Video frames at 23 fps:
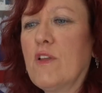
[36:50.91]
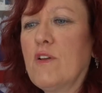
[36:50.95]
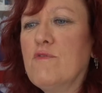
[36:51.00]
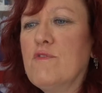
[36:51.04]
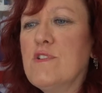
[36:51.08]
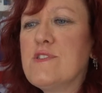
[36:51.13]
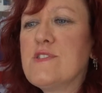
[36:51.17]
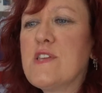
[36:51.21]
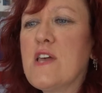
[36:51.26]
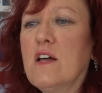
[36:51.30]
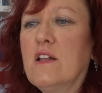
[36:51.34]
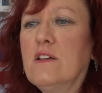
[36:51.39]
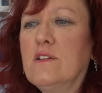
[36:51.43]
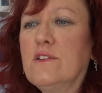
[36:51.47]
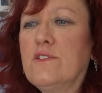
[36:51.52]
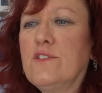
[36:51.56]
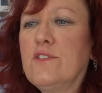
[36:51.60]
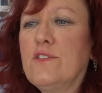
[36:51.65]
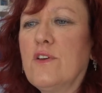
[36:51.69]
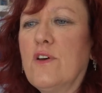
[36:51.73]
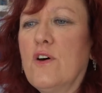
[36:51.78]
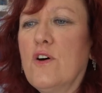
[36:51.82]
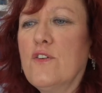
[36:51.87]

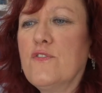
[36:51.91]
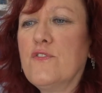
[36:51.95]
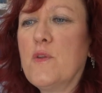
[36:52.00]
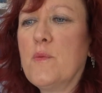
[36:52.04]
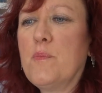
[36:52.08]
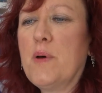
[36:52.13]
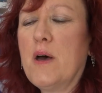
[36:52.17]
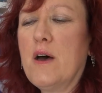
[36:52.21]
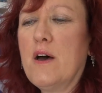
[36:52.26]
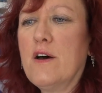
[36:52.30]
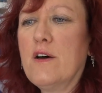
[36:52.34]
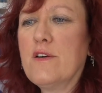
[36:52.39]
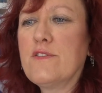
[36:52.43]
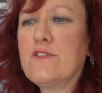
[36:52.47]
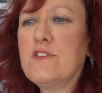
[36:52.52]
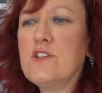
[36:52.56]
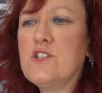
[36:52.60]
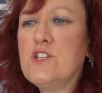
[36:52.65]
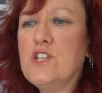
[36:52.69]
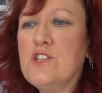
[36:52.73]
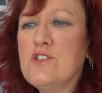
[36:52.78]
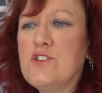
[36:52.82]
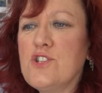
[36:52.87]
result of the path
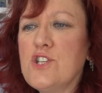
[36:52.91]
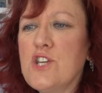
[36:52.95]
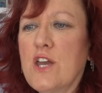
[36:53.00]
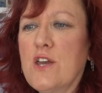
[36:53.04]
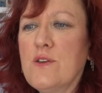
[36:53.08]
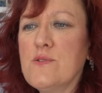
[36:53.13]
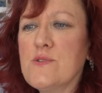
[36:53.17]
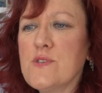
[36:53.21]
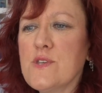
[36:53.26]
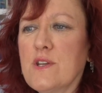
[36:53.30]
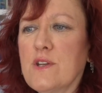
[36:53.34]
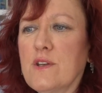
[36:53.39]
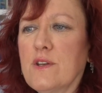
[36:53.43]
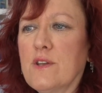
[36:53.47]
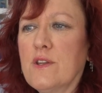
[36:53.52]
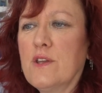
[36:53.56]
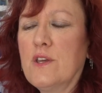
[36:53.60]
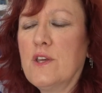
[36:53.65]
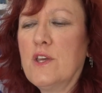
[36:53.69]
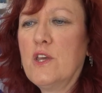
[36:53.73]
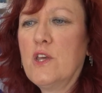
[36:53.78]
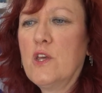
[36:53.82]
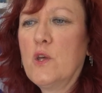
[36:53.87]
that she's chosen,
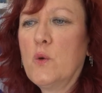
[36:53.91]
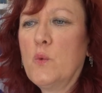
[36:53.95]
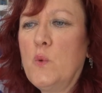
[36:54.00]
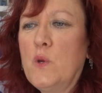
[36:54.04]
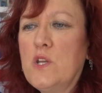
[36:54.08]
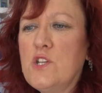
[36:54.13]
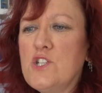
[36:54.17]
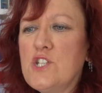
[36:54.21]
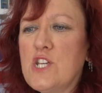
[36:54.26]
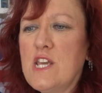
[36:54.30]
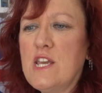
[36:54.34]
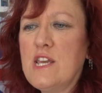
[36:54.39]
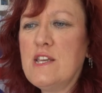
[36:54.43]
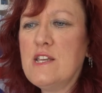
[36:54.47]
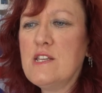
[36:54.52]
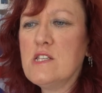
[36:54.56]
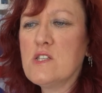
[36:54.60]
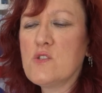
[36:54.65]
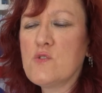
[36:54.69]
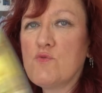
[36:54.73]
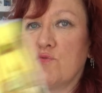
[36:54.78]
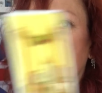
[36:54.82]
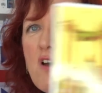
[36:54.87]
which
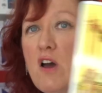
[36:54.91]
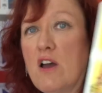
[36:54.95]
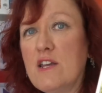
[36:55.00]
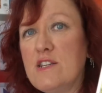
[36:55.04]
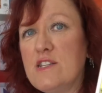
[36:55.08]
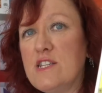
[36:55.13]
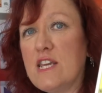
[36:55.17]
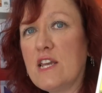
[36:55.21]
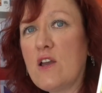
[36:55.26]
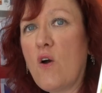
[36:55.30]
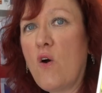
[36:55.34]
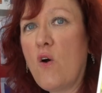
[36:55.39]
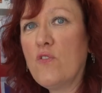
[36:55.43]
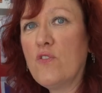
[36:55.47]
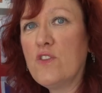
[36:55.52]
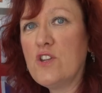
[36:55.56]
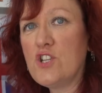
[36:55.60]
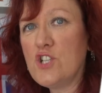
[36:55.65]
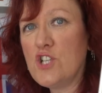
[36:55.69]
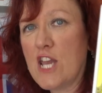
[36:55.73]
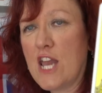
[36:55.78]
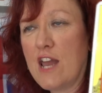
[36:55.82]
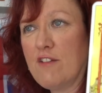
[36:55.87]
is riding on
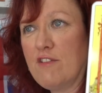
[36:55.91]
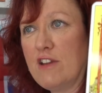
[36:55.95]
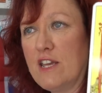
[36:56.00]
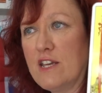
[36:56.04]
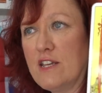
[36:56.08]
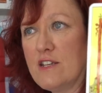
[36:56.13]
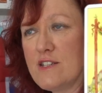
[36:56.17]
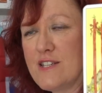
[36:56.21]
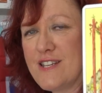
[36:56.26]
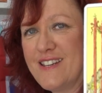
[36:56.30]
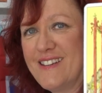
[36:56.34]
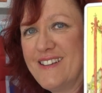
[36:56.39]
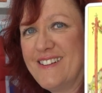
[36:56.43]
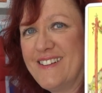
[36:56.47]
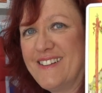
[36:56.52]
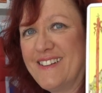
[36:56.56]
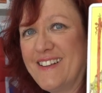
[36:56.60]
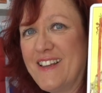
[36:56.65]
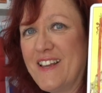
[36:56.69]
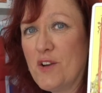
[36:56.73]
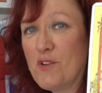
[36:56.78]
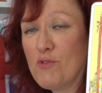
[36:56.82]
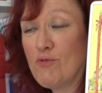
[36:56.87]
the chariot,
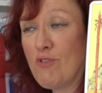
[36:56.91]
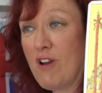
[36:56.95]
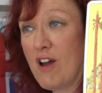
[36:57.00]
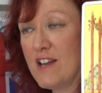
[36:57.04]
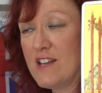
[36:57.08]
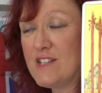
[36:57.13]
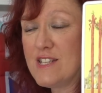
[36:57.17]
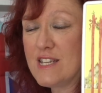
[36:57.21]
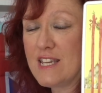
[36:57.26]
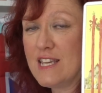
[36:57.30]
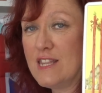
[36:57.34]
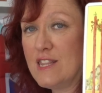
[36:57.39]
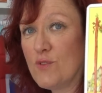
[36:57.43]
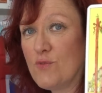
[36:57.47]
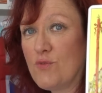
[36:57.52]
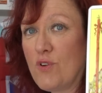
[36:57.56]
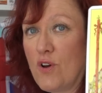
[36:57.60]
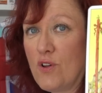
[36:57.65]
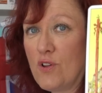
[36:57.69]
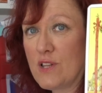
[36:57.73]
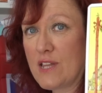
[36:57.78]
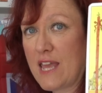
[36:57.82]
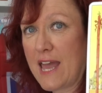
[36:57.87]
riding in the
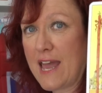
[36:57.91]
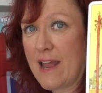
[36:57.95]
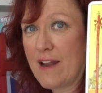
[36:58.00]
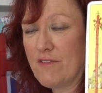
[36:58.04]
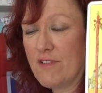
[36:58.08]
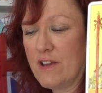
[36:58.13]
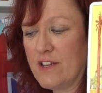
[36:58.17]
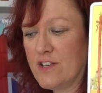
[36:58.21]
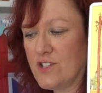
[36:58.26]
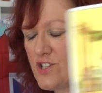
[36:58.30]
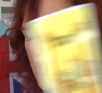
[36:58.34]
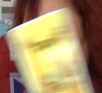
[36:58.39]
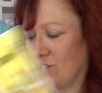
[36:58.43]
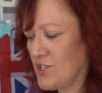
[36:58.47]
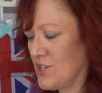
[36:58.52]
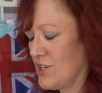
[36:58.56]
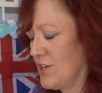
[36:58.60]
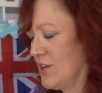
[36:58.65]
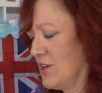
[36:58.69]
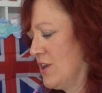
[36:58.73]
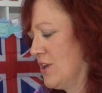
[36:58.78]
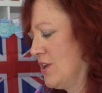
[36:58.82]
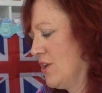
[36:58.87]
royal carriage
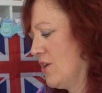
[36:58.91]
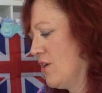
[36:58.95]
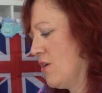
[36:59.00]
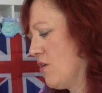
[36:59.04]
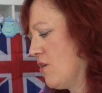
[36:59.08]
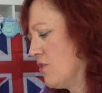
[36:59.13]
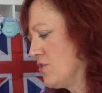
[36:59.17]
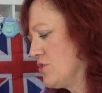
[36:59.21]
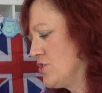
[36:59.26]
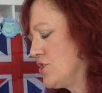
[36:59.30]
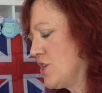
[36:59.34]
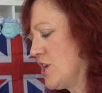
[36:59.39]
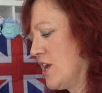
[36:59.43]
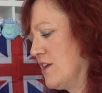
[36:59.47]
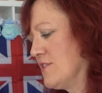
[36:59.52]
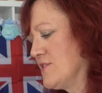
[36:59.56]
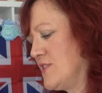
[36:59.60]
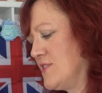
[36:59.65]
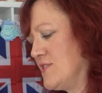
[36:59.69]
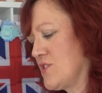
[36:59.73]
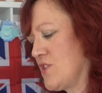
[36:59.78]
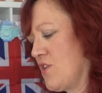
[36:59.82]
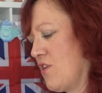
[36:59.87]
on
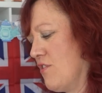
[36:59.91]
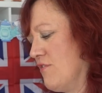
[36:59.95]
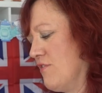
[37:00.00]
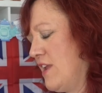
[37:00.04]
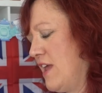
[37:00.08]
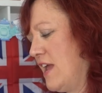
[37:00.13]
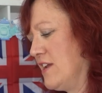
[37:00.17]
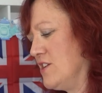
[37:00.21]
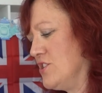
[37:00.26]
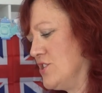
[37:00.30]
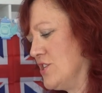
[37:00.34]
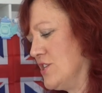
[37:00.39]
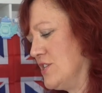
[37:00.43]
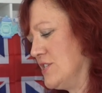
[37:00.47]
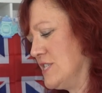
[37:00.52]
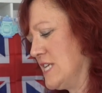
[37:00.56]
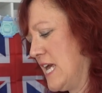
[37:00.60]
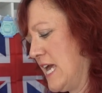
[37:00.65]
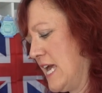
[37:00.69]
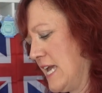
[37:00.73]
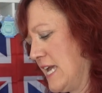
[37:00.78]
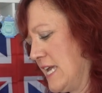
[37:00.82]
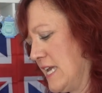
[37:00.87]
Charles's coronation
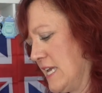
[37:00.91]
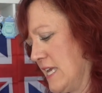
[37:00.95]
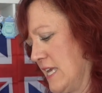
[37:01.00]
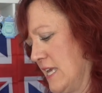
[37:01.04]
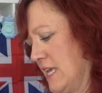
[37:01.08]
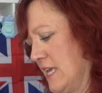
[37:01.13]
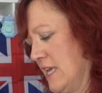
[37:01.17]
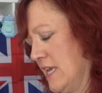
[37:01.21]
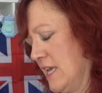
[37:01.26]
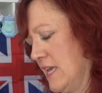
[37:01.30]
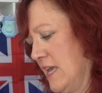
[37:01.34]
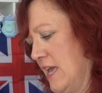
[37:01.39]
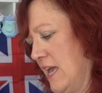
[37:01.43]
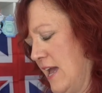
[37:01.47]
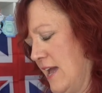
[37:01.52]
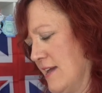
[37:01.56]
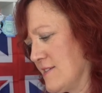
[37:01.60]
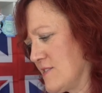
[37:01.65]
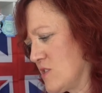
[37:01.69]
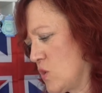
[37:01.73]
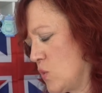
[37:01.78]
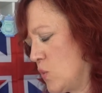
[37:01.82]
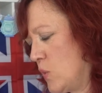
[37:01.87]
day
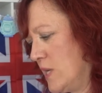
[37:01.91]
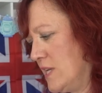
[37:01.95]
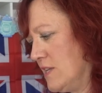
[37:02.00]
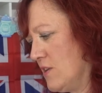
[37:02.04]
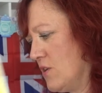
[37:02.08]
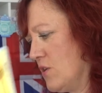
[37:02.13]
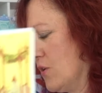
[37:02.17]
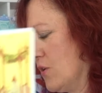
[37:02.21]
as queen